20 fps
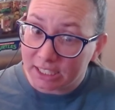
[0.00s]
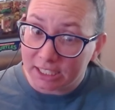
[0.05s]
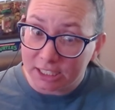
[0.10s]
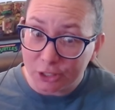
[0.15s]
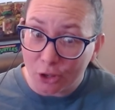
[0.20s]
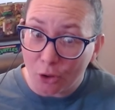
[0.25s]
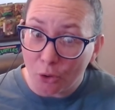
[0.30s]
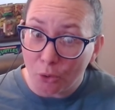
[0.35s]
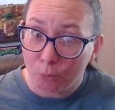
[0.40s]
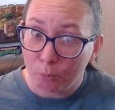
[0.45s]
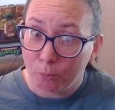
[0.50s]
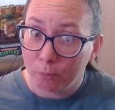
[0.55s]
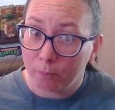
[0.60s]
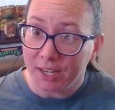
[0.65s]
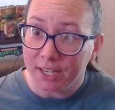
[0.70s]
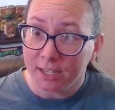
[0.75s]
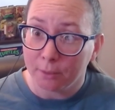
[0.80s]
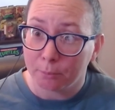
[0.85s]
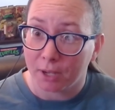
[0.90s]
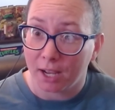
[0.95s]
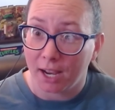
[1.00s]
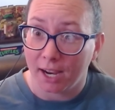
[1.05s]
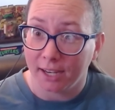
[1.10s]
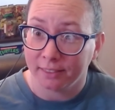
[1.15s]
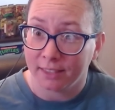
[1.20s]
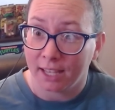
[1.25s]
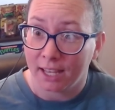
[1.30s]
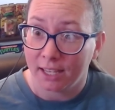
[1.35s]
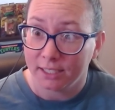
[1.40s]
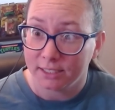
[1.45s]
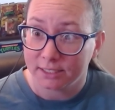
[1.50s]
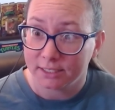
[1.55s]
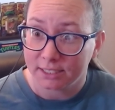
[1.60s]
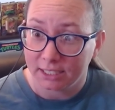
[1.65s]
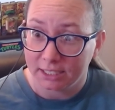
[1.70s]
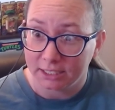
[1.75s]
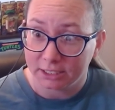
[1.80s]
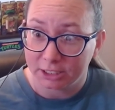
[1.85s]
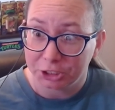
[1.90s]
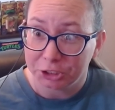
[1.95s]
His whole thing behind that is
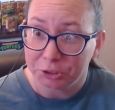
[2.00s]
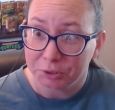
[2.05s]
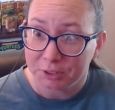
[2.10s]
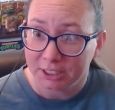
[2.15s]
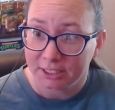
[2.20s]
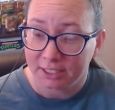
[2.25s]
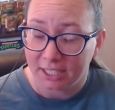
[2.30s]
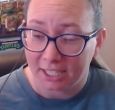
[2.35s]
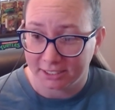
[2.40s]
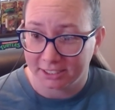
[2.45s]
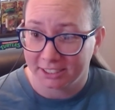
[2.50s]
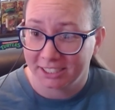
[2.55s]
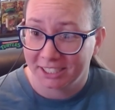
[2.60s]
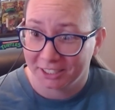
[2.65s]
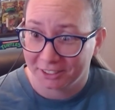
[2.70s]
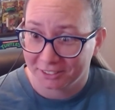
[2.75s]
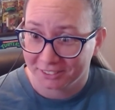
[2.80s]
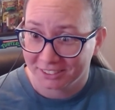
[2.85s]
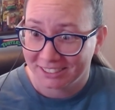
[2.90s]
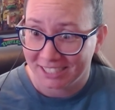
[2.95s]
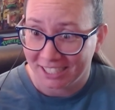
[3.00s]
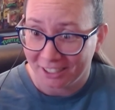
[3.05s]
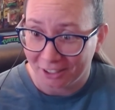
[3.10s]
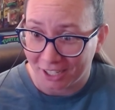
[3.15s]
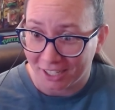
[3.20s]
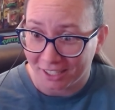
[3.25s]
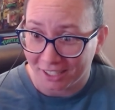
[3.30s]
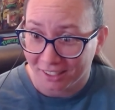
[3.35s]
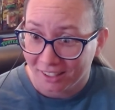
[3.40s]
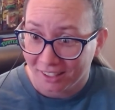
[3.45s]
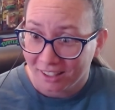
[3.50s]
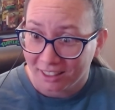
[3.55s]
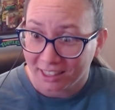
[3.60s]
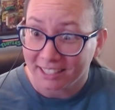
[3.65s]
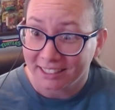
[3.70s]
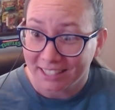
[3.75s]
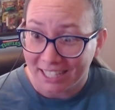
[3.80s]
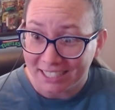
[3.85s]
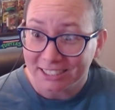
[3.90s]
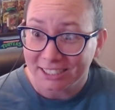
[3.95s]
he's using that to kill Zera.
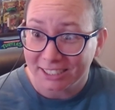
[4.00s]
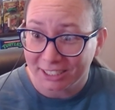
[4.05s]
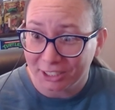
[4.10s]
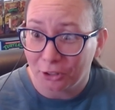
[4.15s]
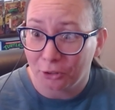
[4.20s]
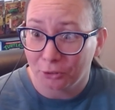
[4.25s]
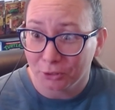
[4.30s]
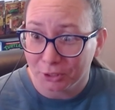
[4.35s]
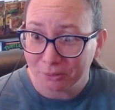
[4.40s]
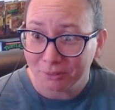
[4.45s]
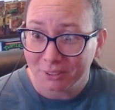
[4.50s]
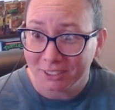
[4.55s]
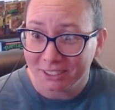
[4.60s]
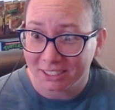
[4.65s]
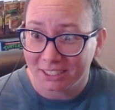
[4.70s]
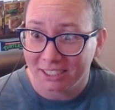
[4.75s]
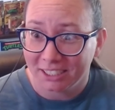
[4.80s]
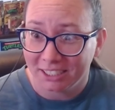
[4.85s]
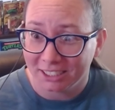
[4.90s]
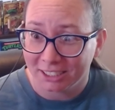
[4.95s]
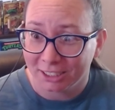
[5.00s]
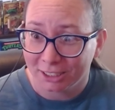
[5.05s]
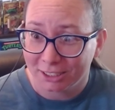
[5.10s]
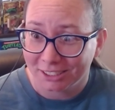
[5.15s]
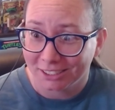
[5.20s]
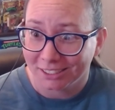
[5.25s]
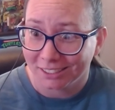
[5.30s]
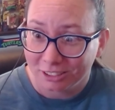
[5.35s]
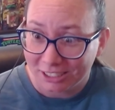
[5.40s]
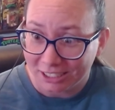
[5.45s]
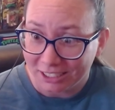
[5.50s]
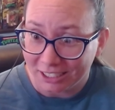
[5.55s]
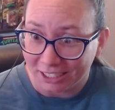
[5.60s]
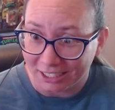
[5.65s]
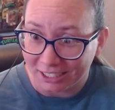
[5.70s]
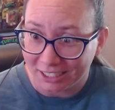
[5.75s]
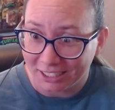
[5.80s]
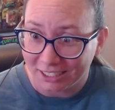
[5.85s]
Like, that's the only reason he's digging